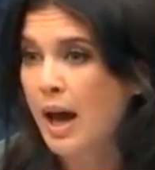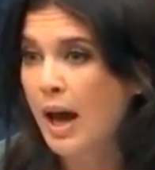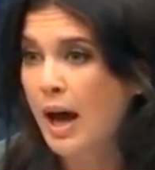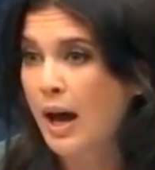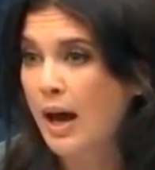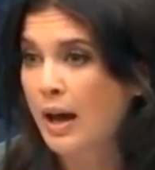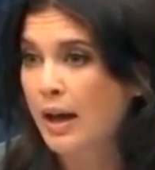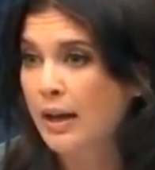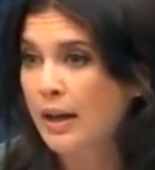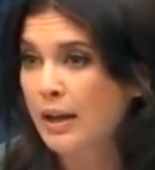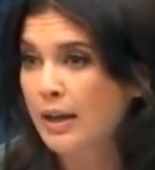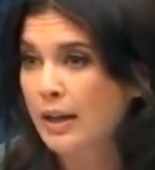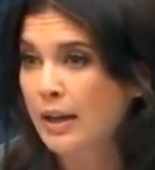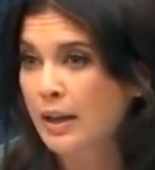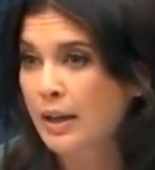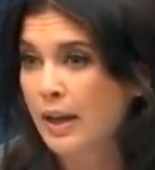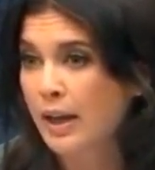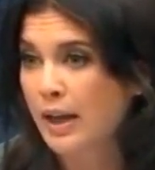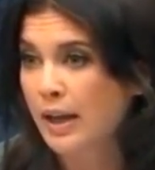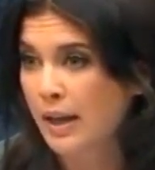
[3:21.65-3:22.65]

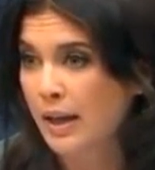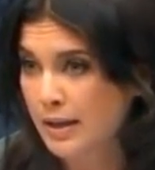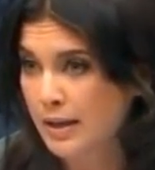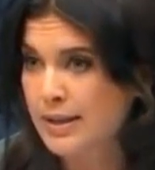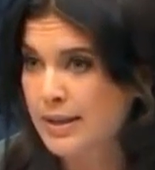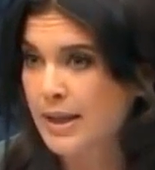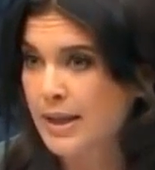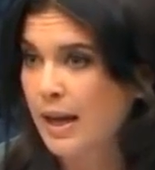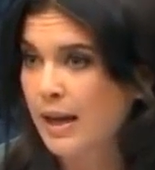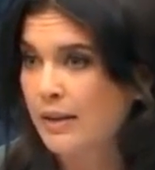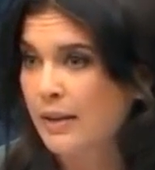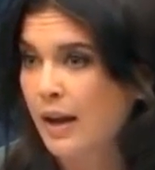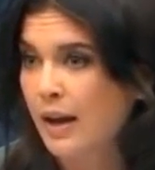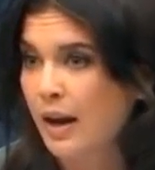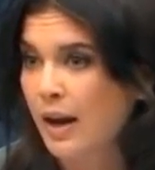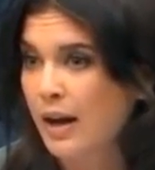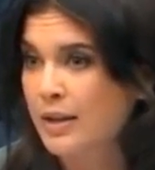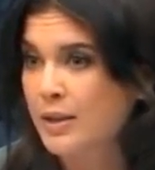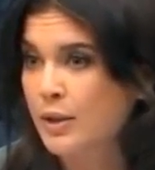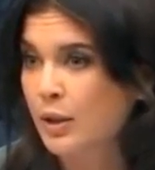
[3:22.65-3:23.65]
In saying that,
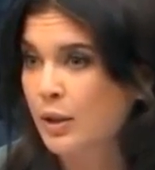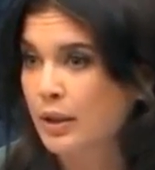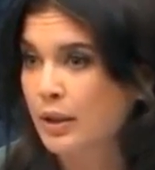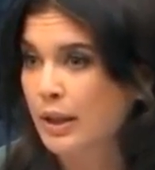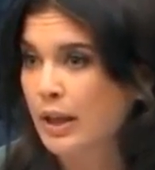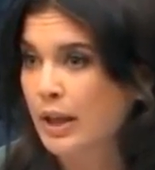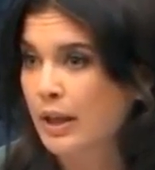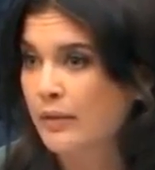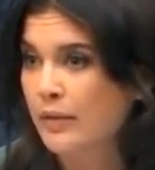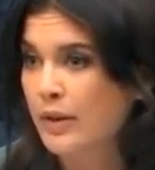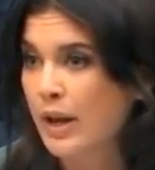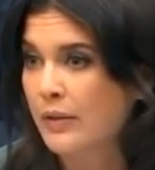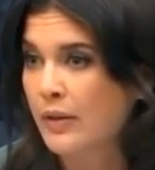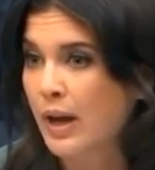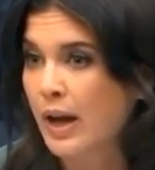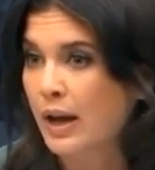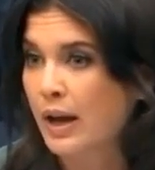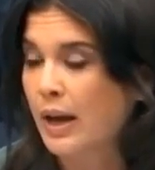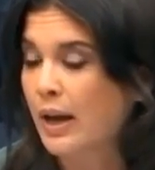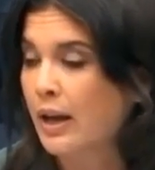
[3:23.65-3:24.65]
I certainly have never
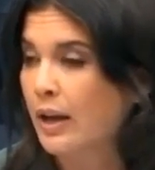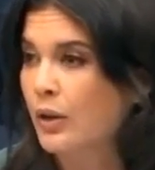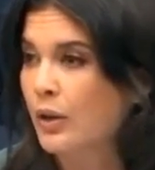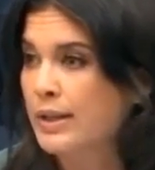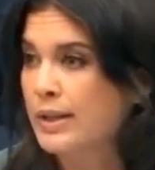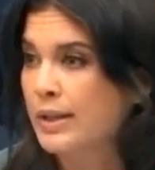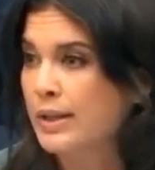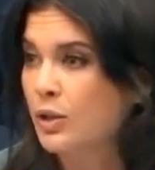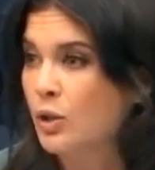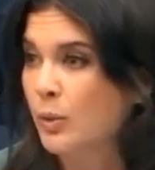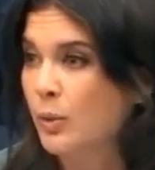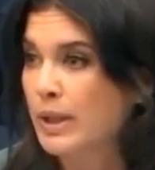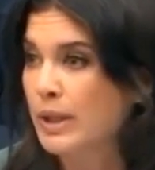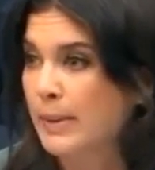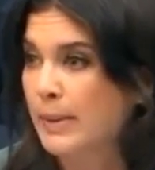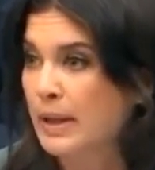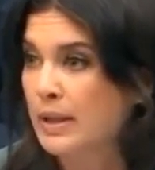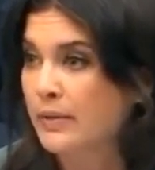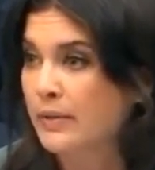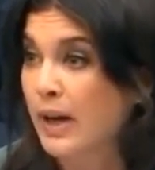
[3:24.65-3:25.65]
had any reason to
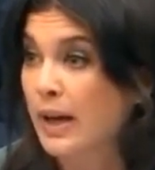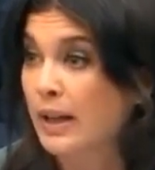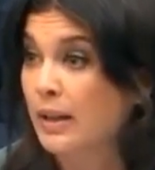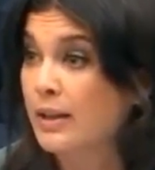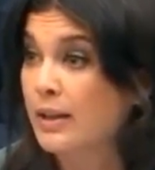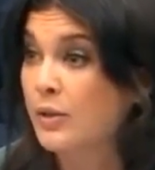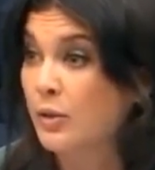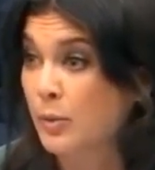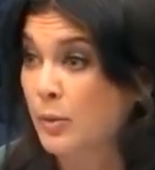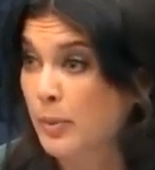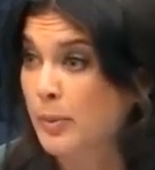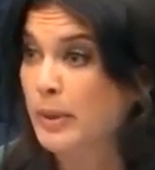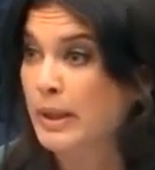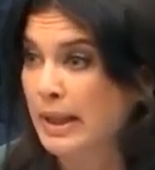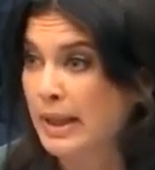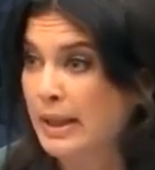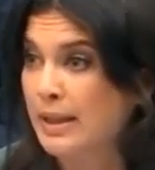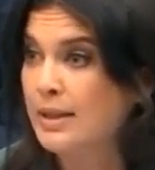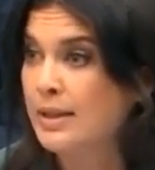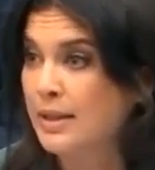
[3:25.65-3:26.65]
expect violence from the
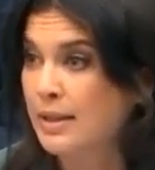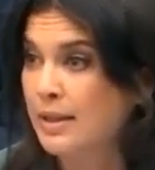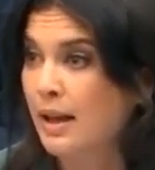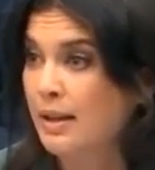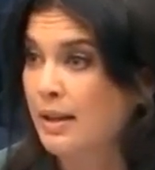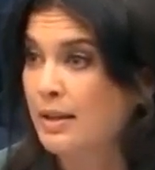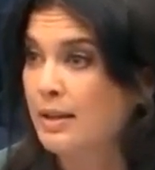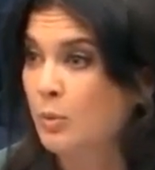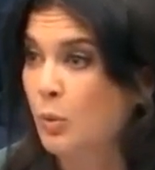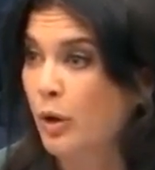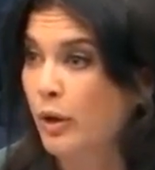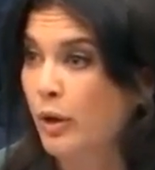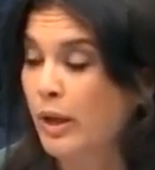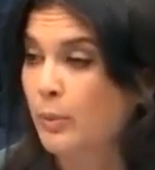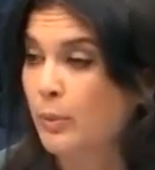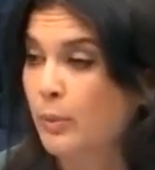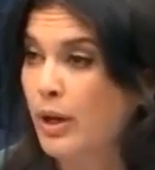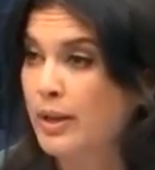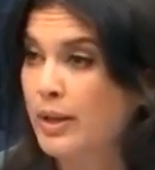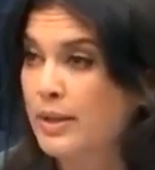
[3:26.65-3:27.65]
police as
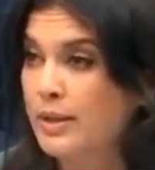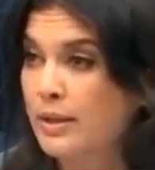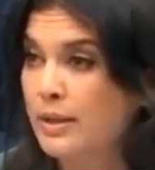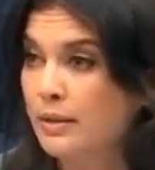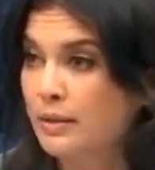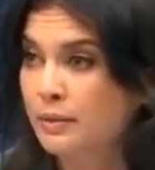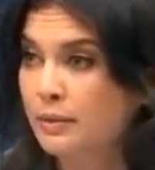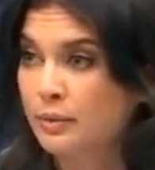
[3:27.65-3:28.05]
working press.